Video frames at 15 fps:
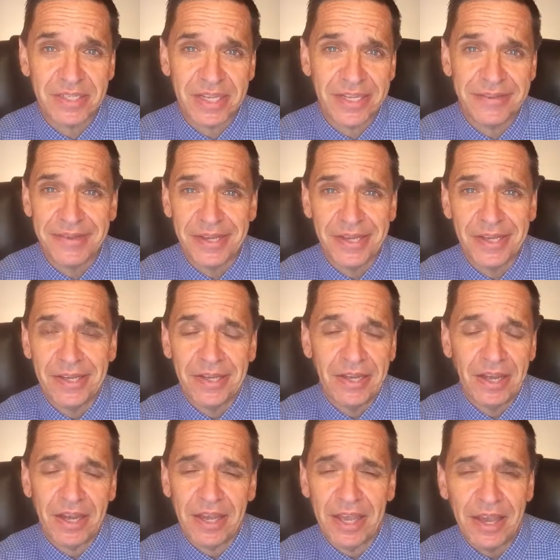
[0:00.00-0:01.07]
I
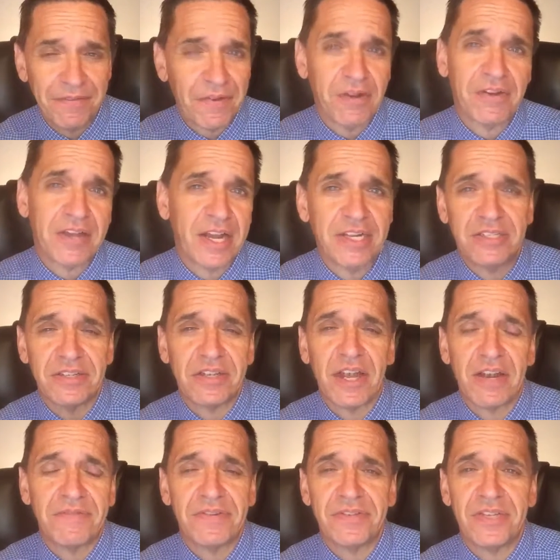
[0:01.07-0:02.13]
have all kinds of
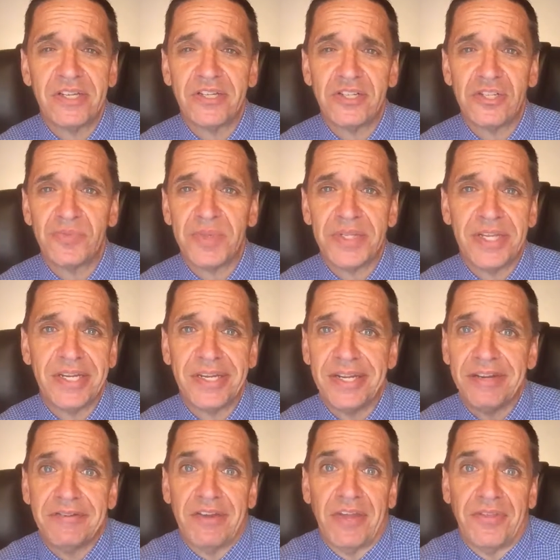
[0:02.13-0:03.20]
conversations, but then
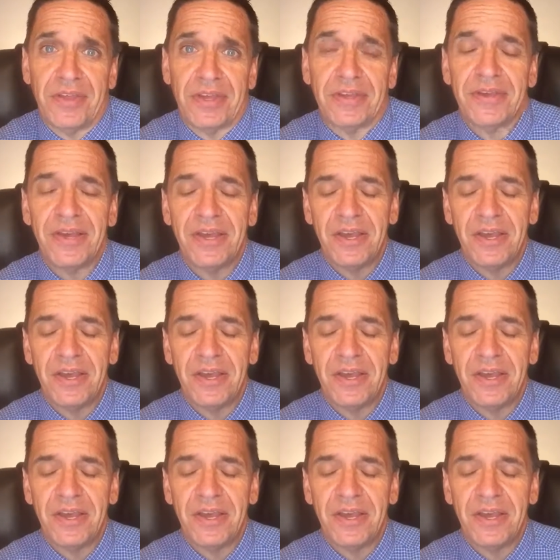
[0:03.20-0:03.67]
hear nothing.